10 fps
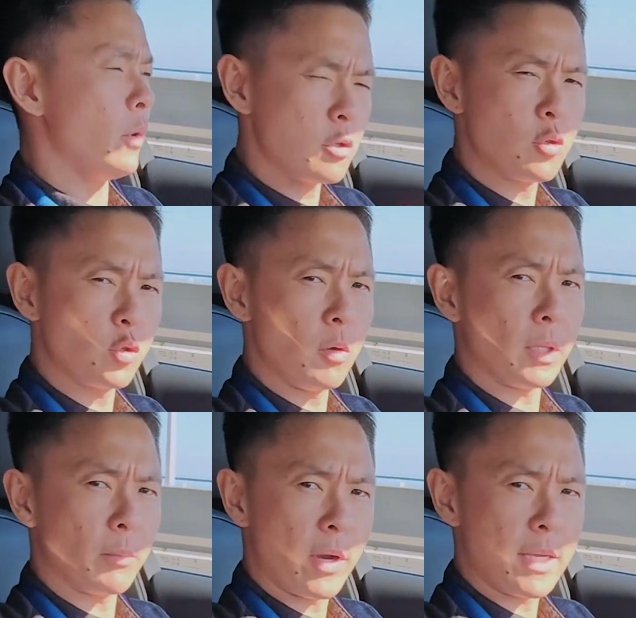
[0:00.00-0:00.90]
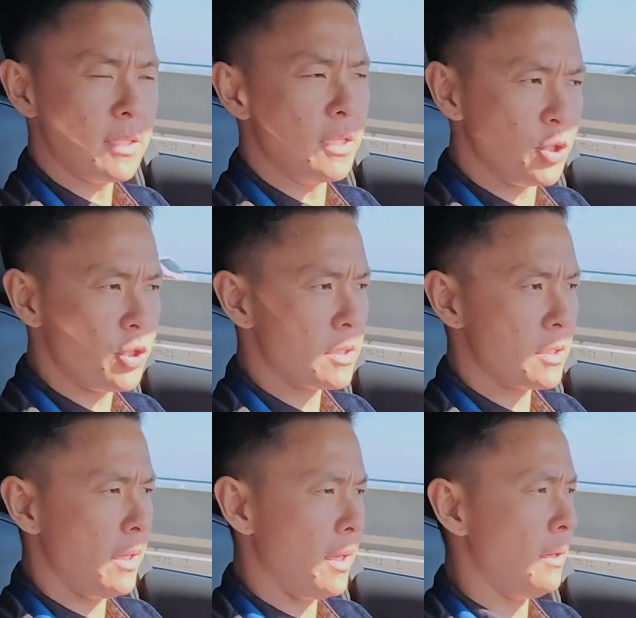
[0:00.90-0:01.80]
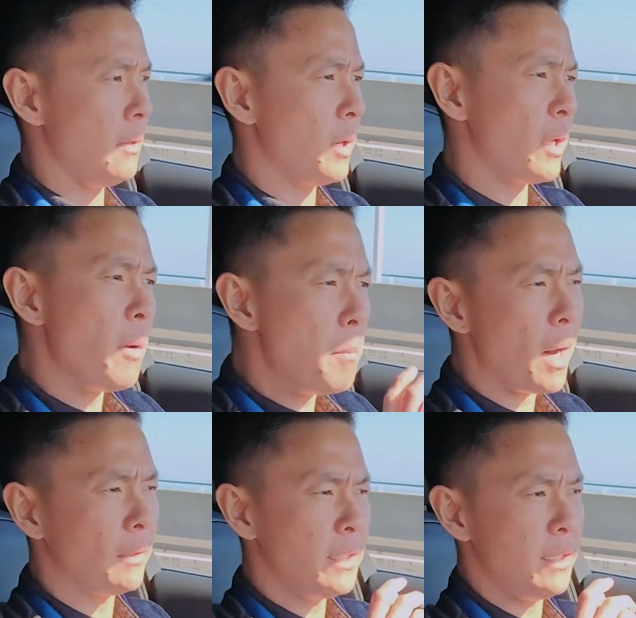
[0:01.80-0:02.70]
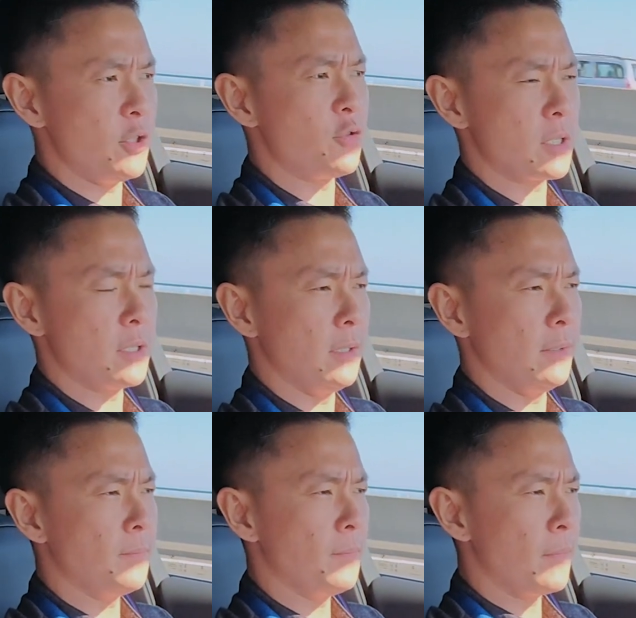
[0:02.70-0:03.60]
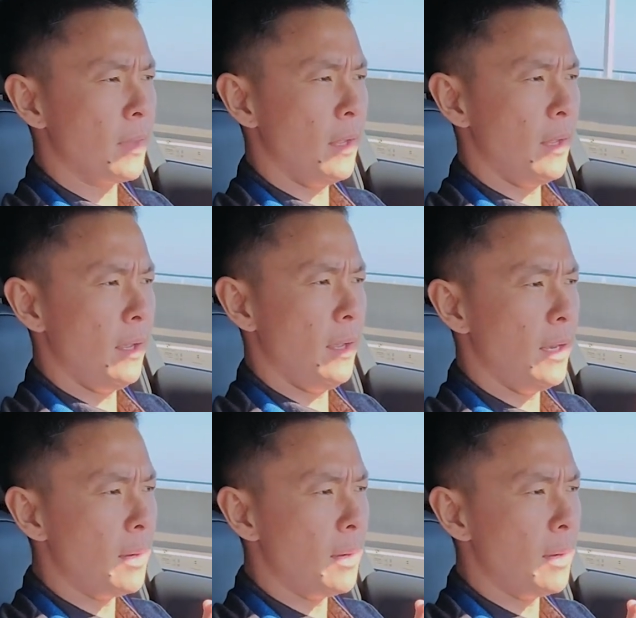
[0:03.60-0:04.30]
not so sure about the pricing just yet, but if you're mildly interested in a